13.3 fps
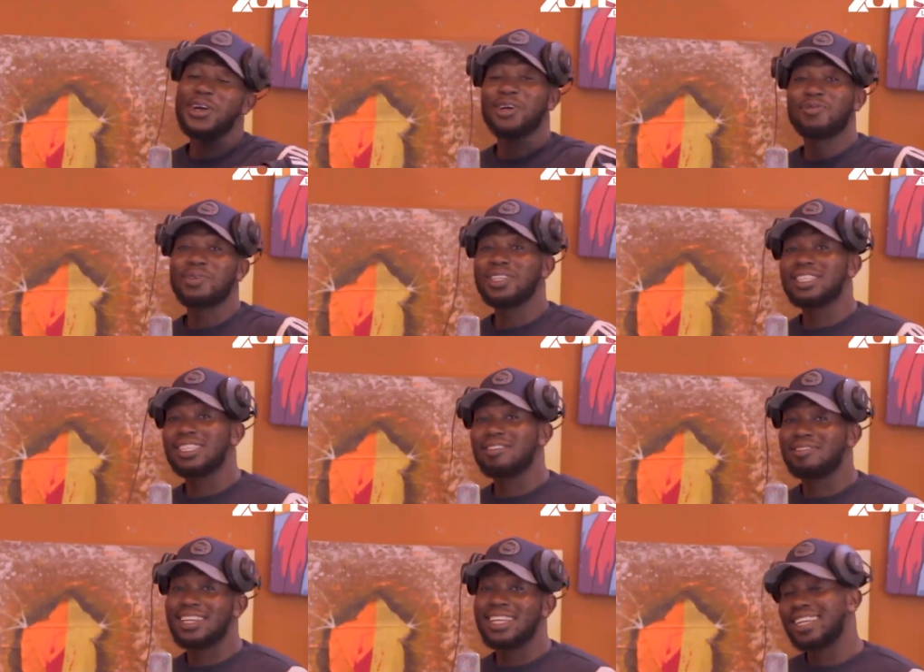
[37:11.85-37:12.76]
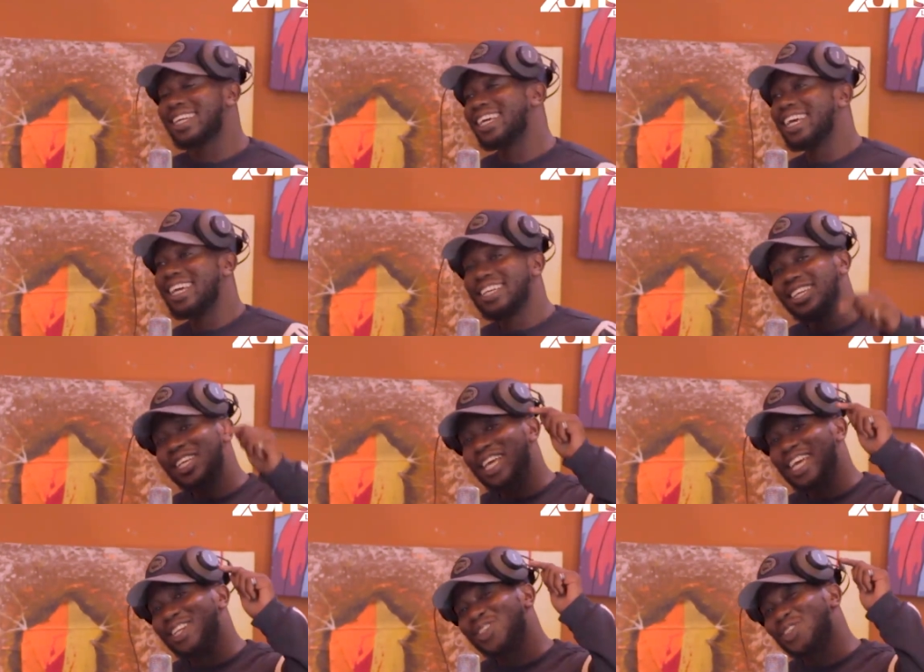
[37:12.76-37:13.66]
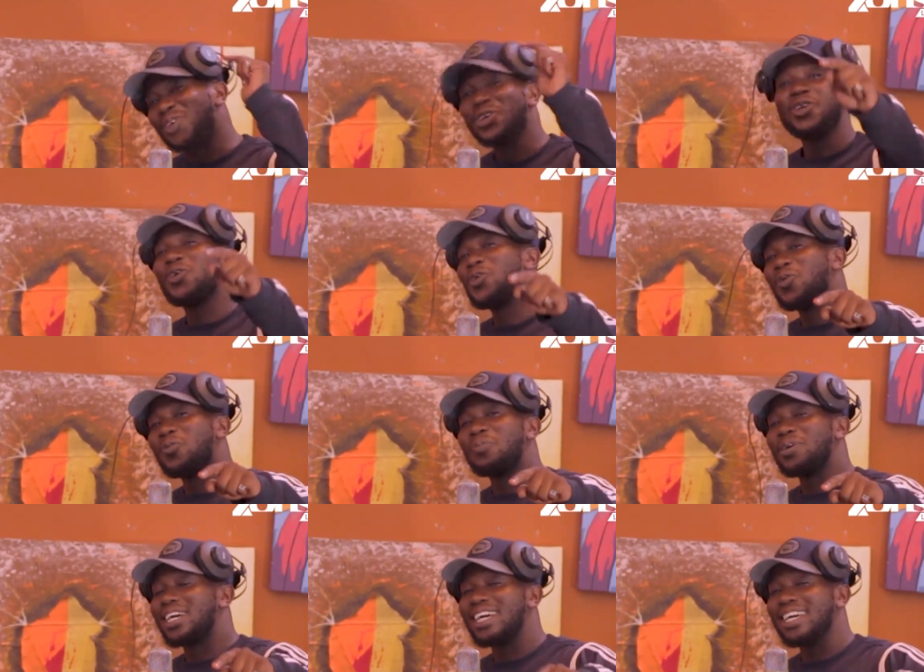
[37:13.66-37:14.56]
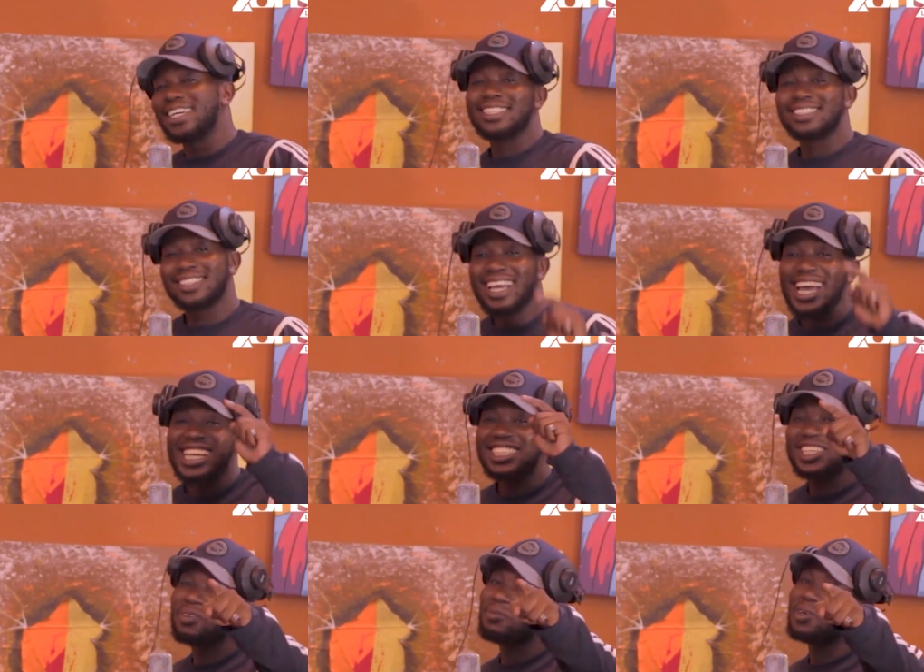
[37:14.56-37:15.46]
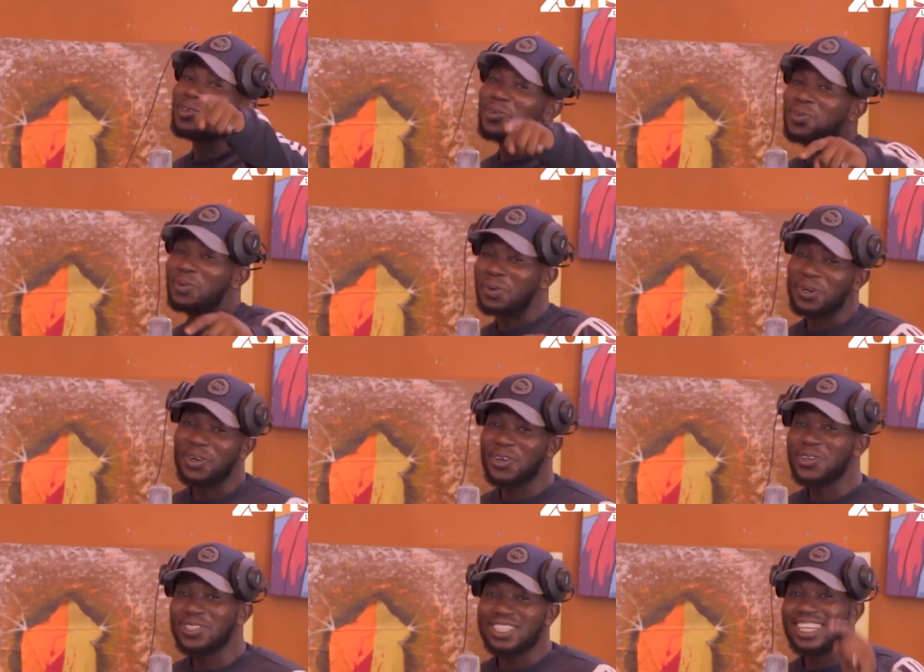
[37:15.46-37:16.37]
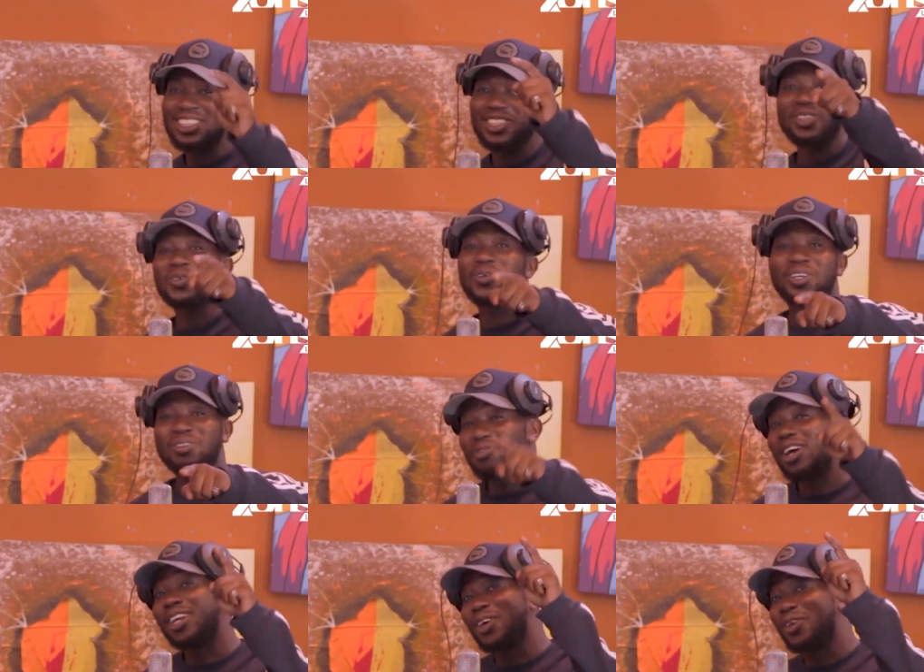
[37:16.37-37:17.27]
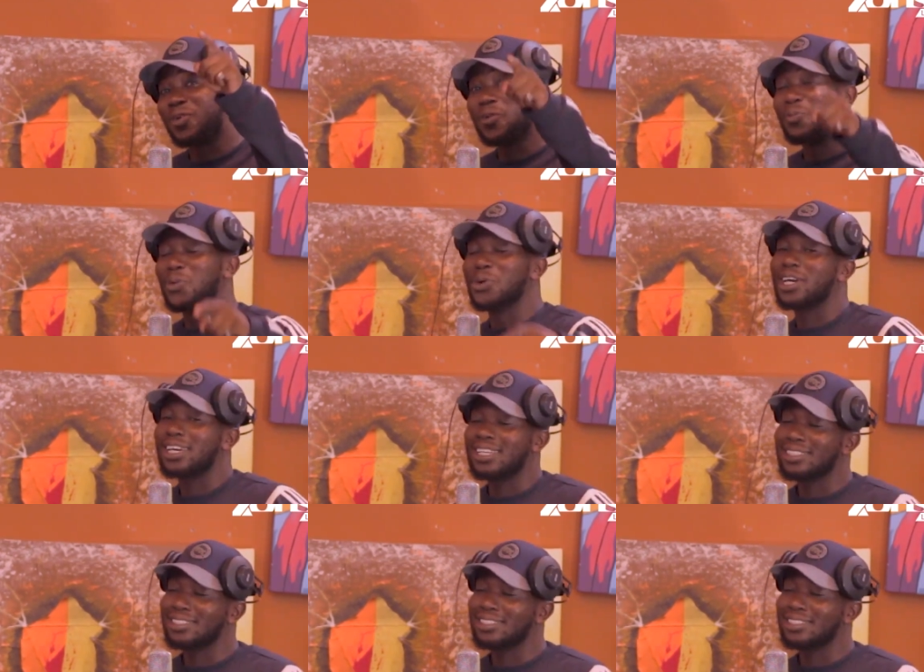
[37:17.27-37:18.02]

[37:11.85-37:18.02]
area 47 and you don't know who Mbuya is, shame on you. Go to Sector 2 and find out who Mbuya